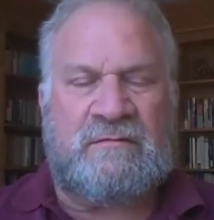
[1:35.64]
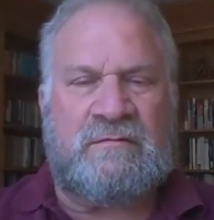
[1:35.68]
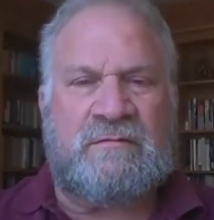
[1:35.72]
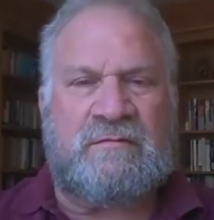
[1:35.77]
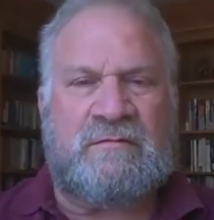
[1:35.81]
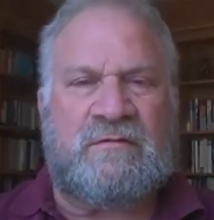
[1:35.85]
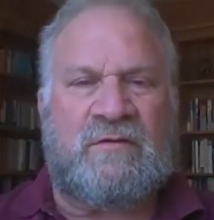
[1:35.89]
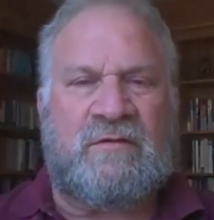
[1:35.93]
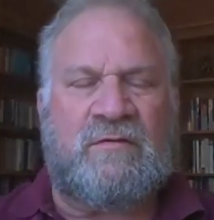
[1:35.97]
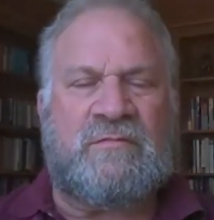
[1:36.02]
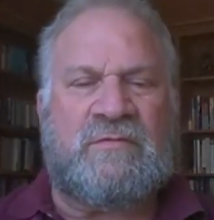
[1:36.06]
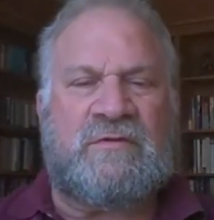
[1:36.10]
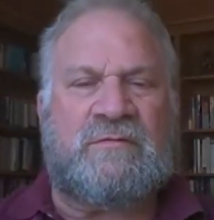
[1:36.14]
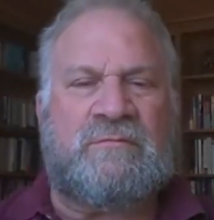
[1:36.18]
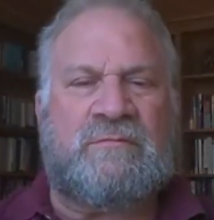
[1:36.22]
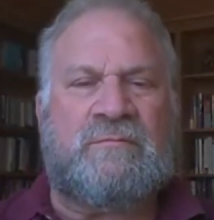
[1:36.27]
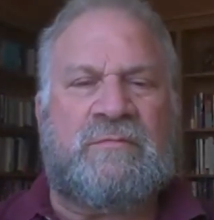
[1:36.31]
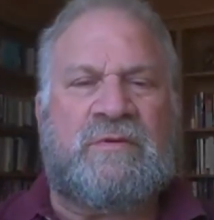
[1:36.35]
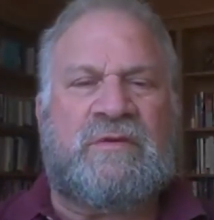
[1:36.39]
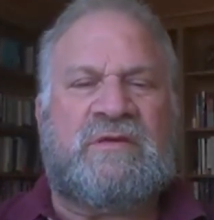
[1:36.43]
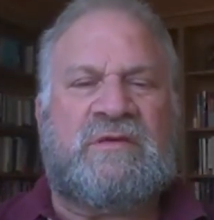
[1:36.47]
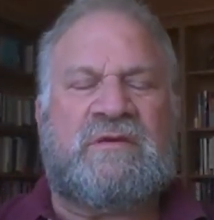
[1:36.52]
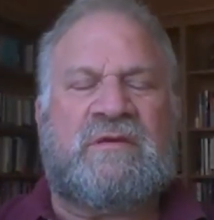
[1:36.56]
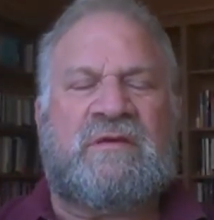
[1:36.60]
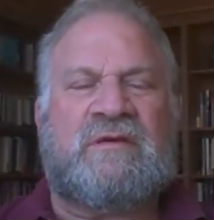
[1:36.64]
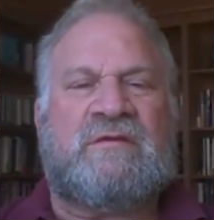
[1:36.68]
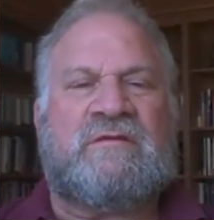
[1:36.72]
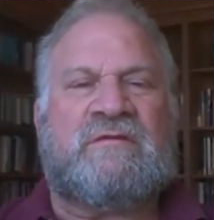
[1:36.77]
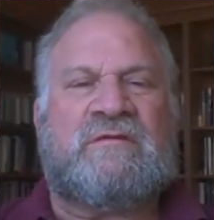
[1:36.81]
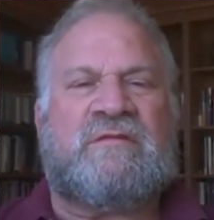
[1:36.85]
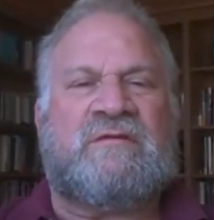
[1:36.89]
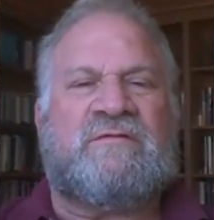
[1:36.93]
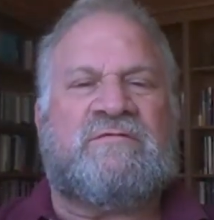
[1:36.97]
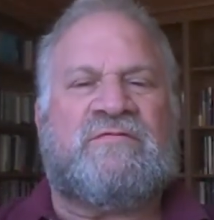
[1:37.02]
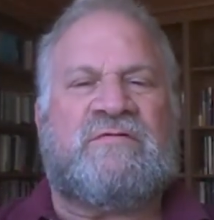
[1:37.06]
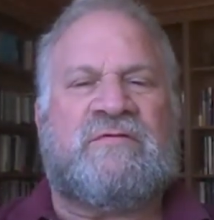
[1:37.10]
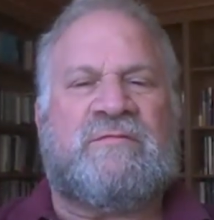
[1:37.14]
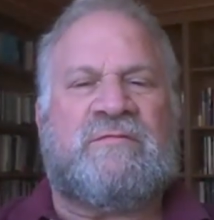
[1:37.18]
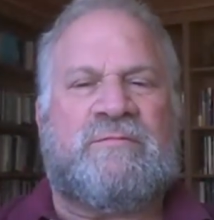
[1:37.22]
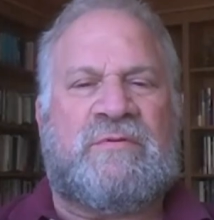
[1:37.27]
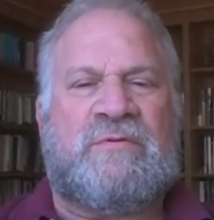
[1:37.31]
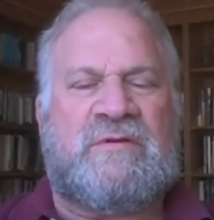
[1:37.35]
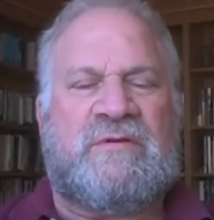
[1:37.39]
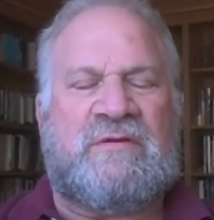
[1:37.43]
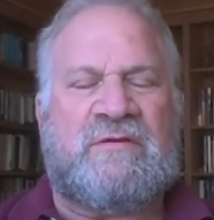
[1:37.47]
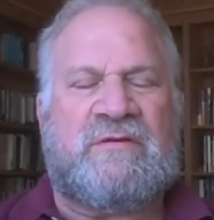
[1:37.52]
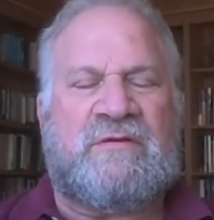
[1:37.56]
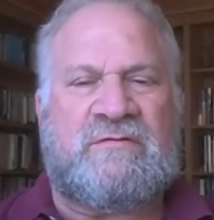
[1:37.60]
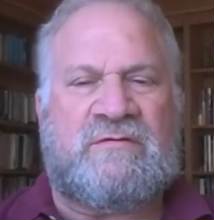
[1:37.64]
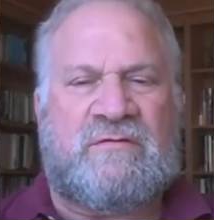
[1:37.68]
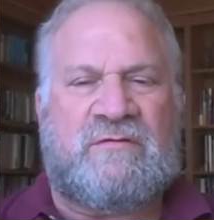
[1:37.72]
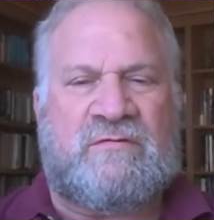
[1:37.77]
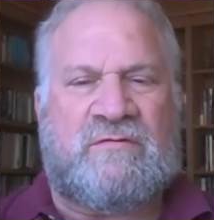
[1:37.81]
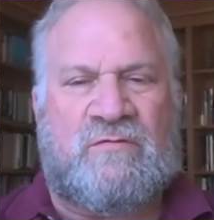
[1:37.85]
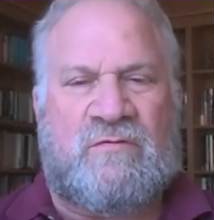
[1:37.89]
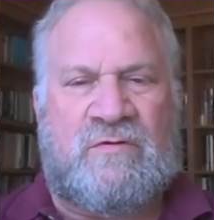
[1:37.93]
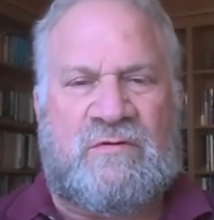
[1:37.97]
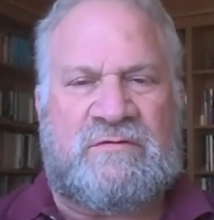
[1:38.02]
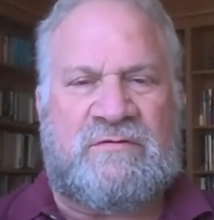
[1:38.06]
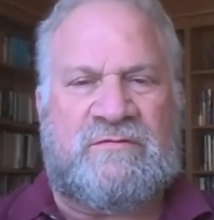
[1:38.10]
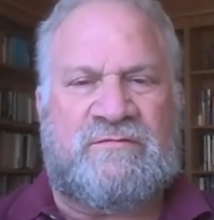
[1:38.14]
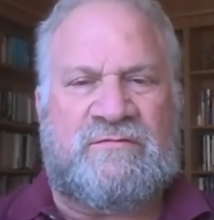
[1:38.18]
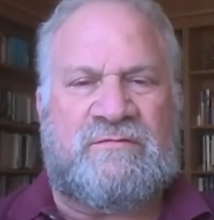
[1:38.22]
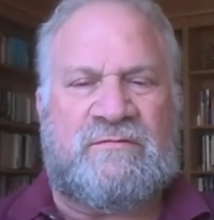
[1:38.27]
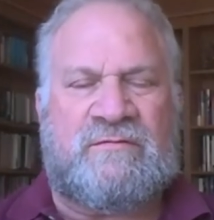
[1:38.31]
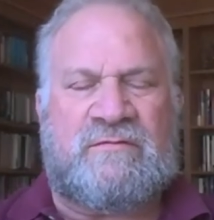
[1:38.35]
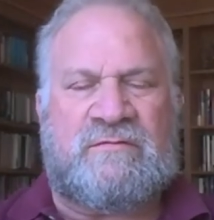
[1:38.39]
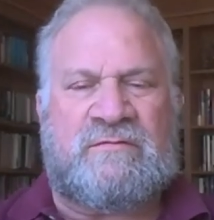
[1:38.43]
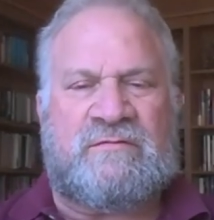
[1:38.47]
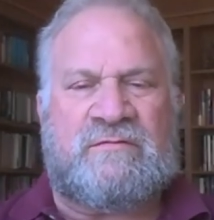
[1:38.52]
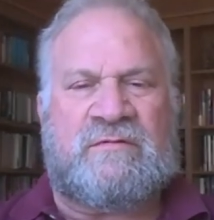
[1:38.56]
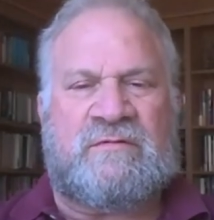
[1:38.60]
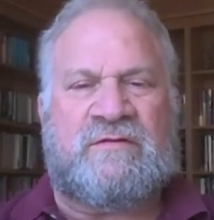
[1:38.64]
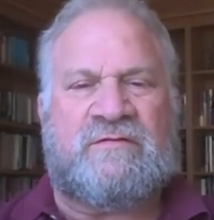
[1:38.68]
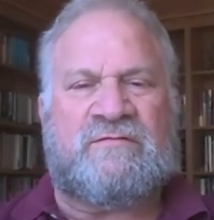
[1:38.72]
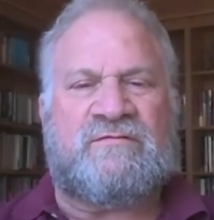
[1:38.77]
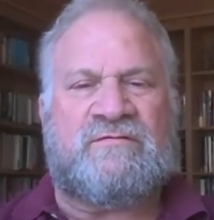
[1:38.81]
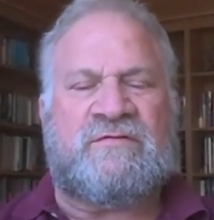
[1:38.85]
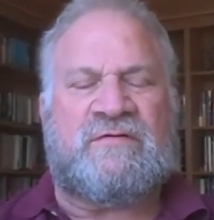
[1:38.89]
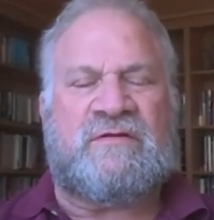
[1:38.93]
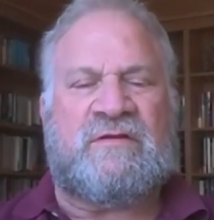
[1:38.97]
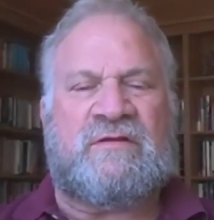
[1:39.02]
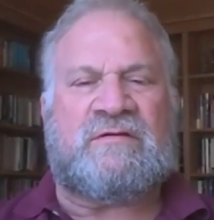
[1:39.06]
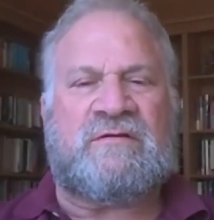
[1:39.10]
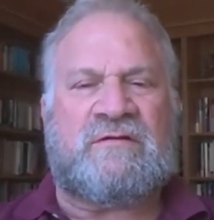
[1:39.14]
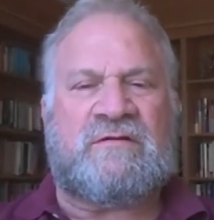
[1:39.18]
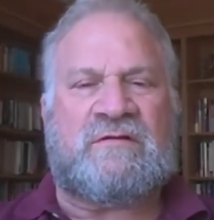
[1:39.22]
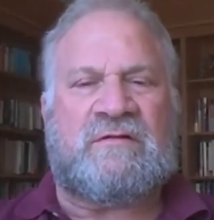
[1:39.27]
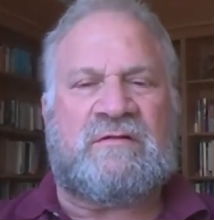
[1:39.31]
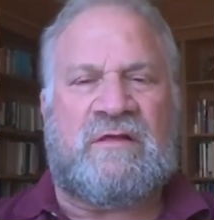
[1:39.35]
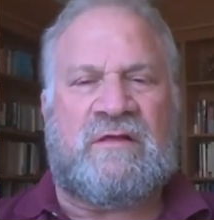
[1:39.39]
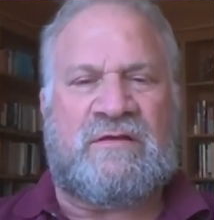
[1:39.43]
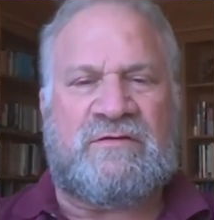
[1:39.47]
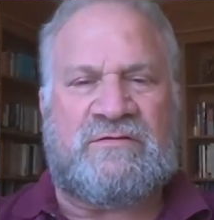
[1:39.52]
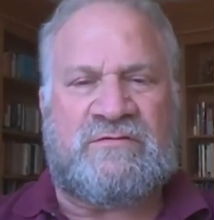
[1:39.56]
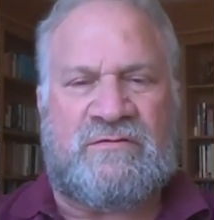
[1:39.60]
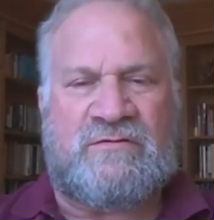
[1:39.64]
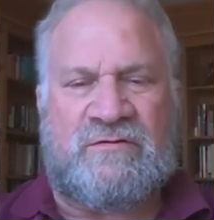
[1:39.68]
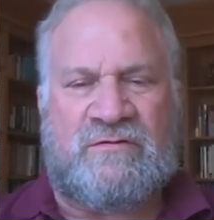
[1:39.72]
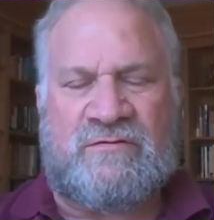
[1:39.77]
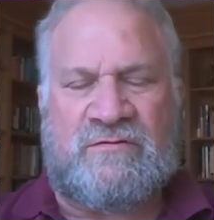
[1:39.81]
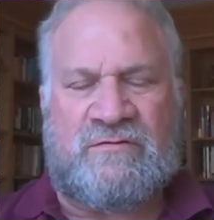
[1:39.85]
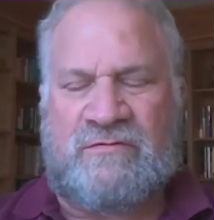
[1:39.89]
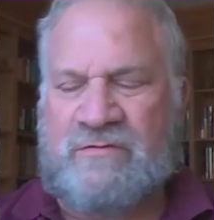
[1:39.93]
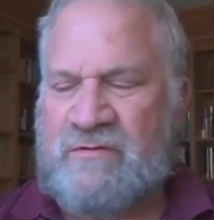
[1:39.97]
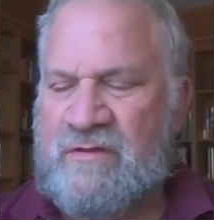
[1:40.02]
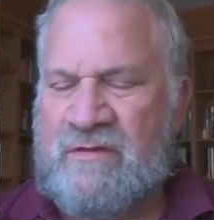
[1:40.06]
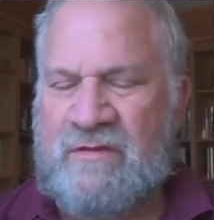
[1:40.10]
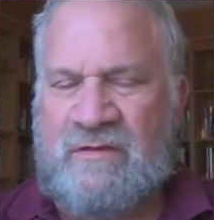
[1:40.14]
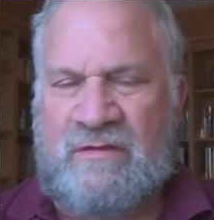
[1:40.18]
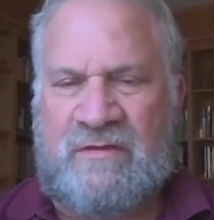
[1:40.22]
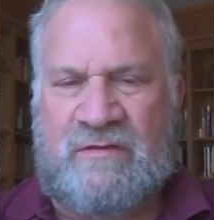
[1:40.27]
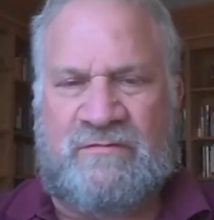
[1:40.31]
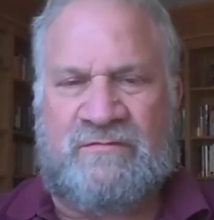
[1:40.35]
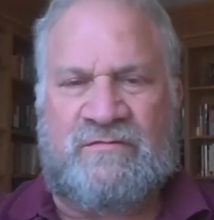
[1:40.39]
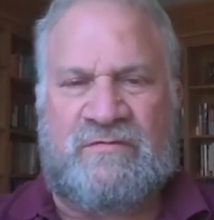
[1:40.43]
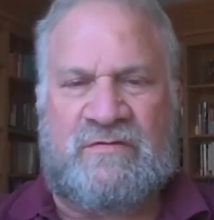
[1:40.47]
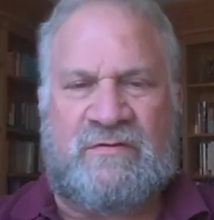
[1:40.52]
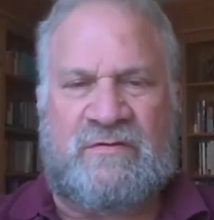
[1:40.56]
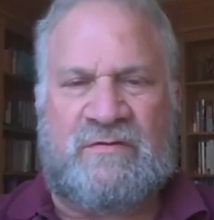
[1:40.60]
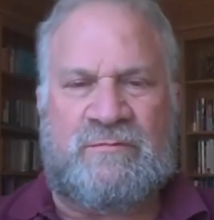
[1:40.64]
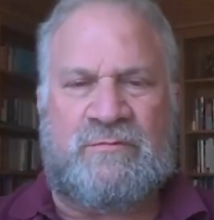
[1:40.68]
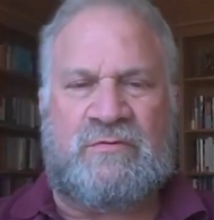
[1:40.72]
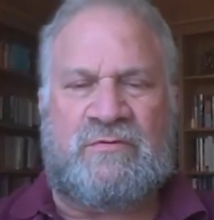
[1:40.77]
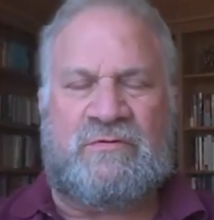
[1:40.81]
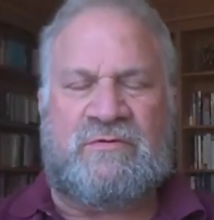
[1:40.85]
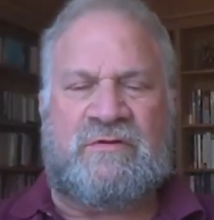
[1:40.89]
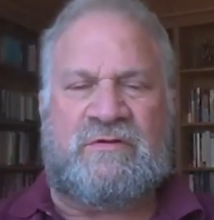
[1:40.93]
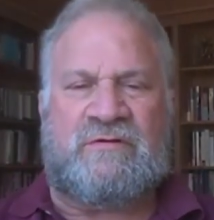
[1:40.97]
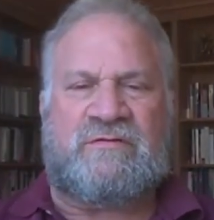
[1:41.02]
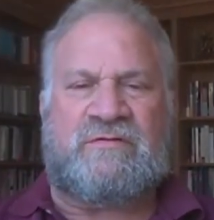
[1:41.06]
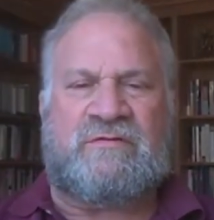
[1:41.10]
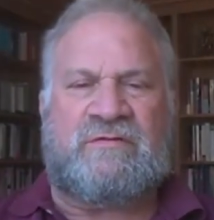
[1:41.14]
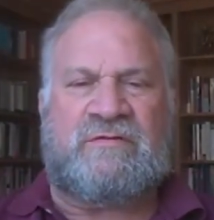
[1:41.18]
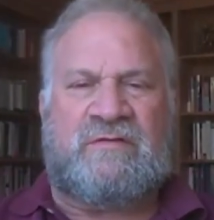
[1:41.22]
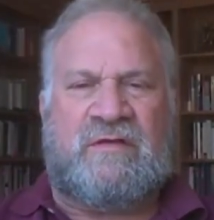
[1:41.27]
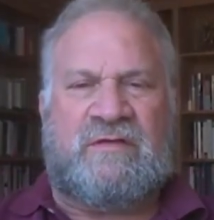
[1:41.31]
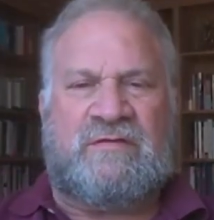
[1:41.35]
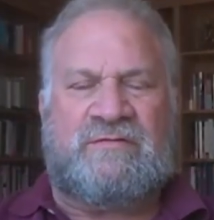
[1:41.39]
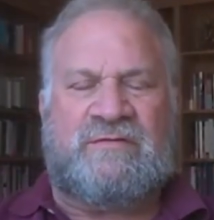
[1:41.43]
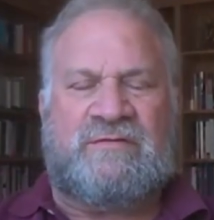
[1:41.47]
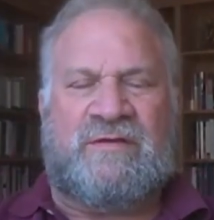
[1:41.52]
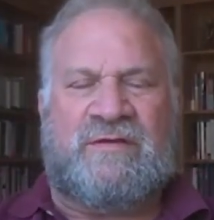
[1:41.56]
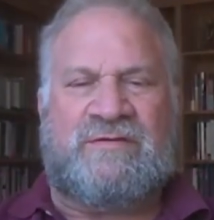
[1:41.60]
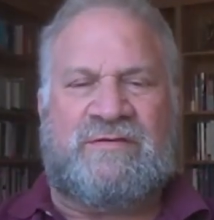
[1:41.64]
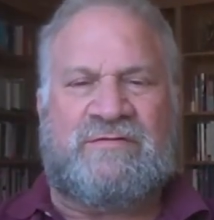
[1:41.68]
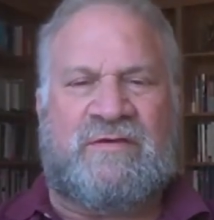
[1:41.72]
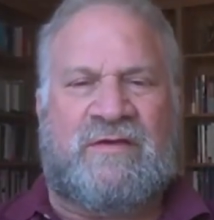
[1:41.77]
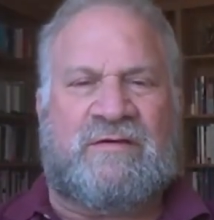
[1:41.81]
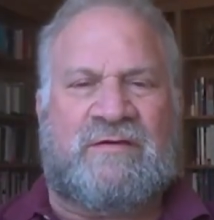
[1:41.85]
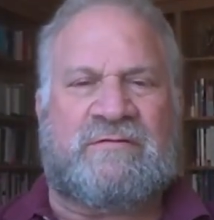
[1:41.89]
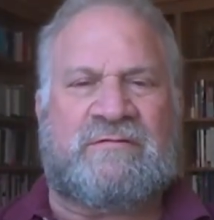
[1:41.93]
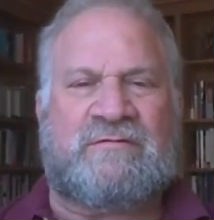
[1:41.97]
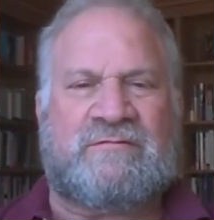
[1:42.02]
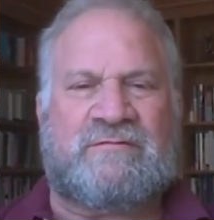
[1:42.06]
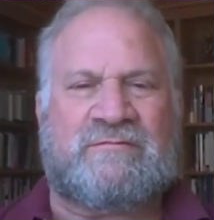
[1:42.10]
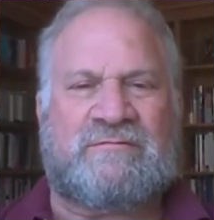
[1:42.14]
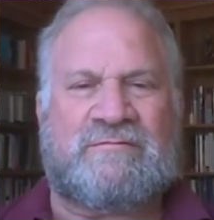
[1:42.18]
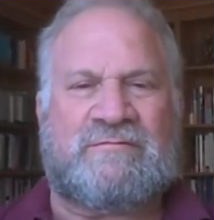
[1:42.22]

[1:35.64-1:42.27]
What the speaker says: So many beings, infinite beings in this world, infinite Kaleshas, infinite Buddhas, as they say.